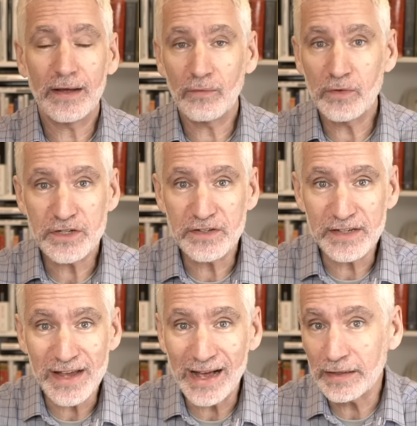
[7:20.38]
which is
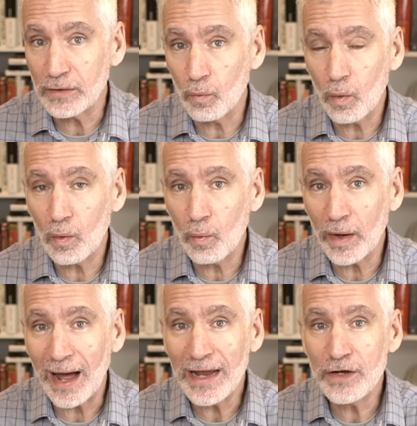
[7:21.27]
exactly
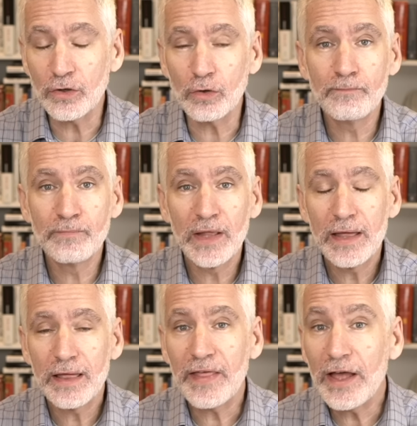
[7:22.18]
what I do.
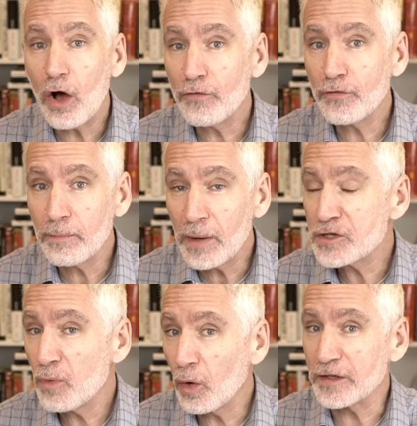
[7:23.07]
They offer
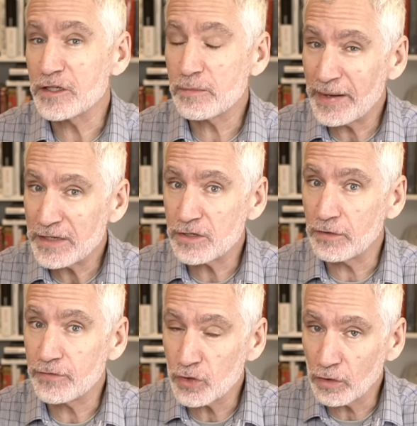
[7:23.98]
much more
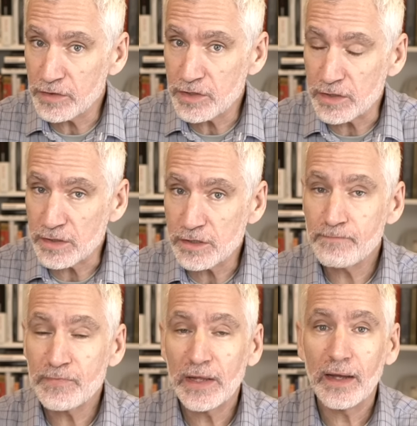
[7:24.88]
expensive services
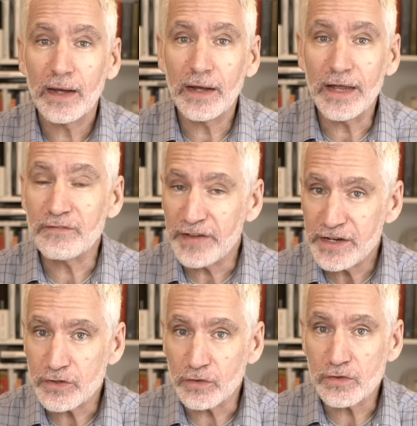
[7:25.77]
and
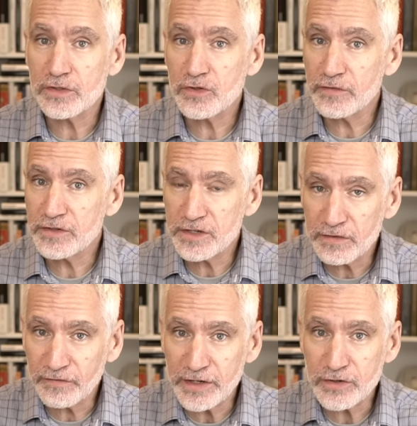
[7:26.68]
features
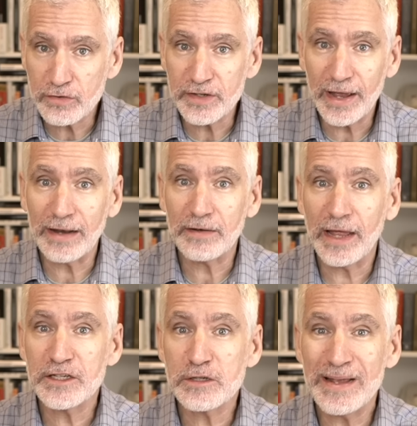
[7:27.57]
at
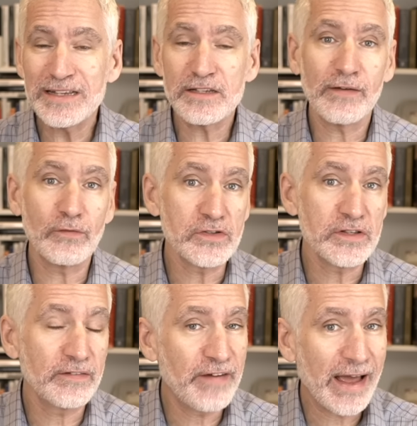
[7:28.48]
expense levels
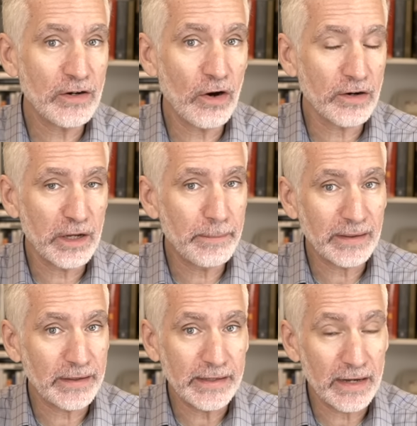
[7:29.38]
that Vanguard
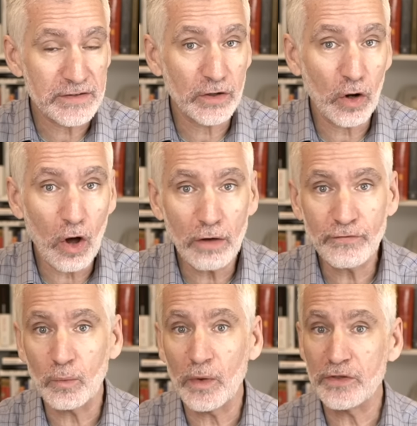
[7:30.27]
typically doesn't
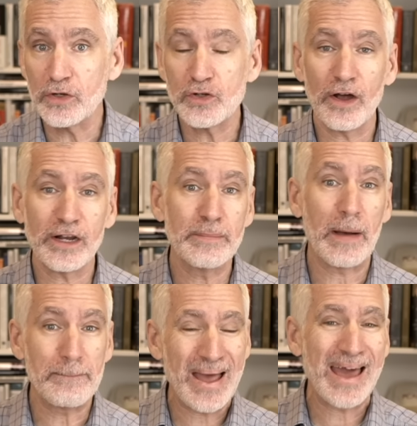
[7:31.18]
offer, whether you're talking
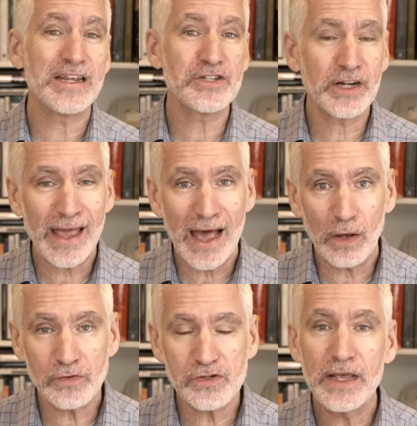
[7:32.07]
about managed
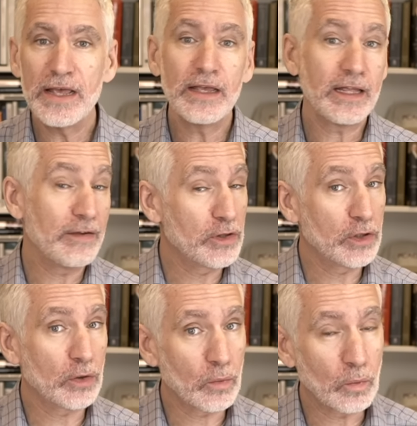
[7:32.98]
accounts, even
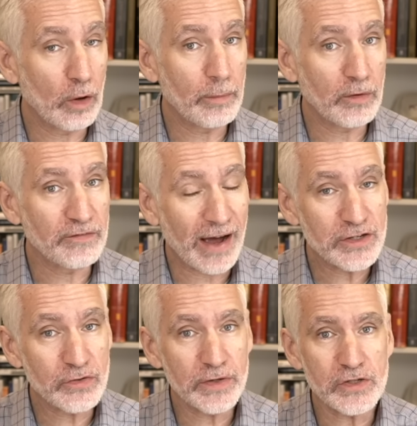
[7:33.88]
their
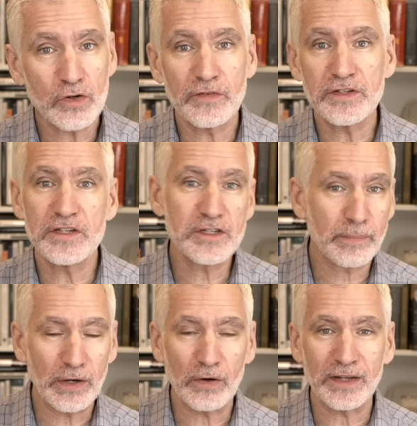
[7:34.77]
robo-advisory services,
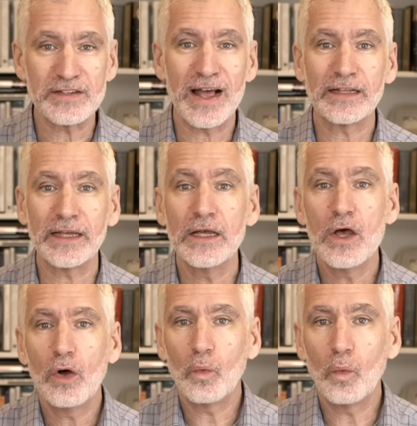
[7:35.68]
depending on exactly
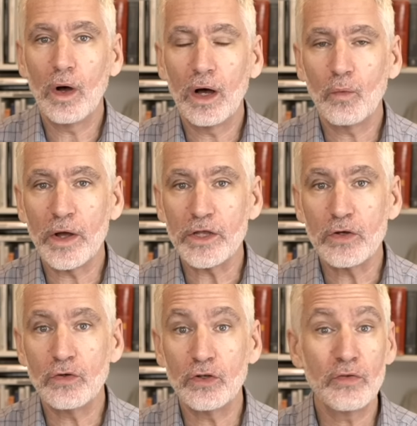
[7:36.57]
what
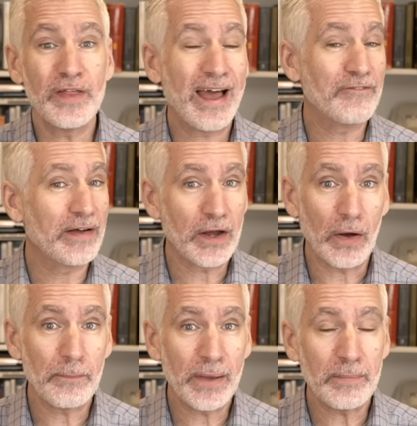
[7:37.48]
you do. They have
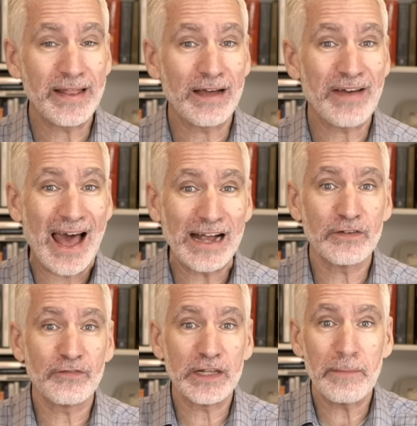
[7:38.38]
maybe they have
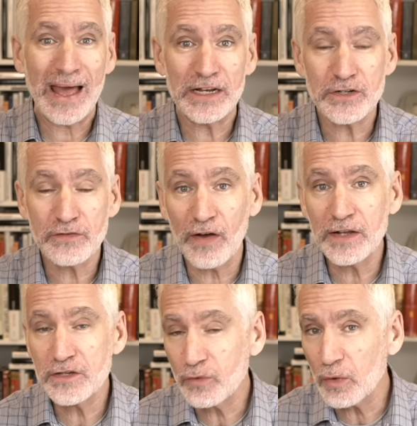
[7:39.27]
actively managed
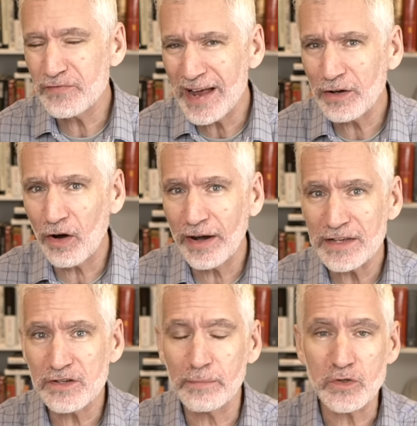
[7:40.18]
funds. Of course, Vanguard
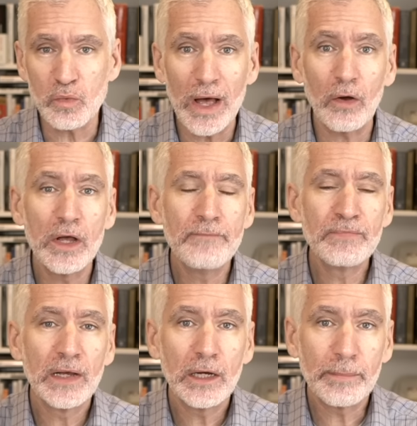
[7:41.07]
has some as well.
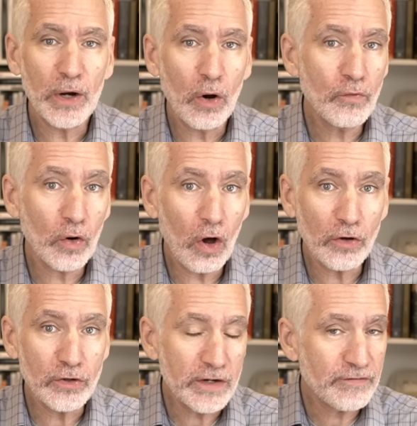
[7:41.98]
But overall,
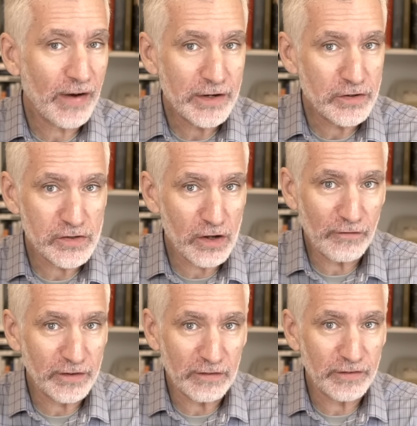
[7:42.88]
you can find
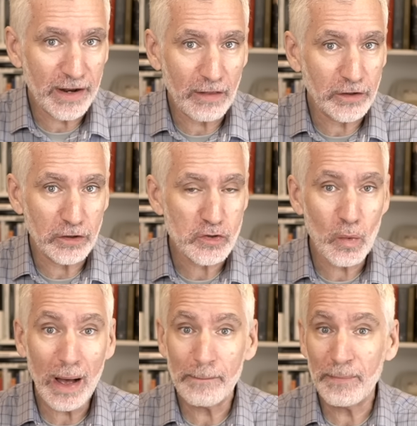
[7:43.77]
yourself at a Fidelity or
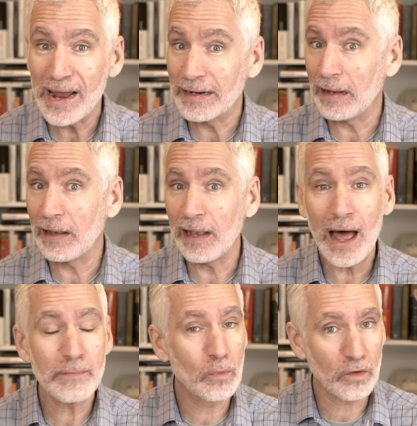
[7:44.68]
Schwab paying a
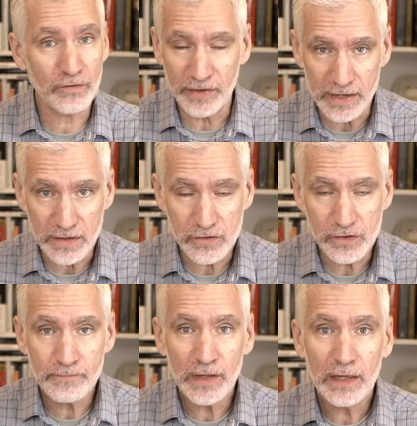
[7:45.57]
lot more fees
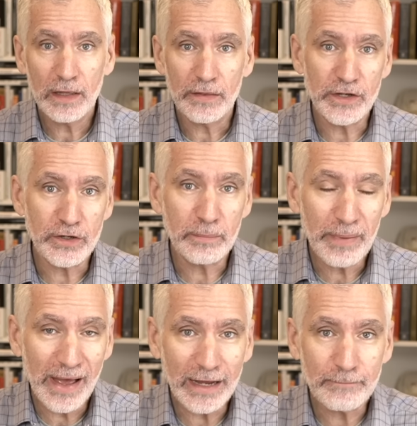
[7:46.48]
than you'd
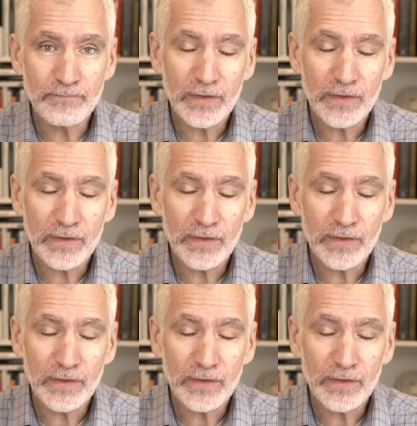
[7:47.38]
pay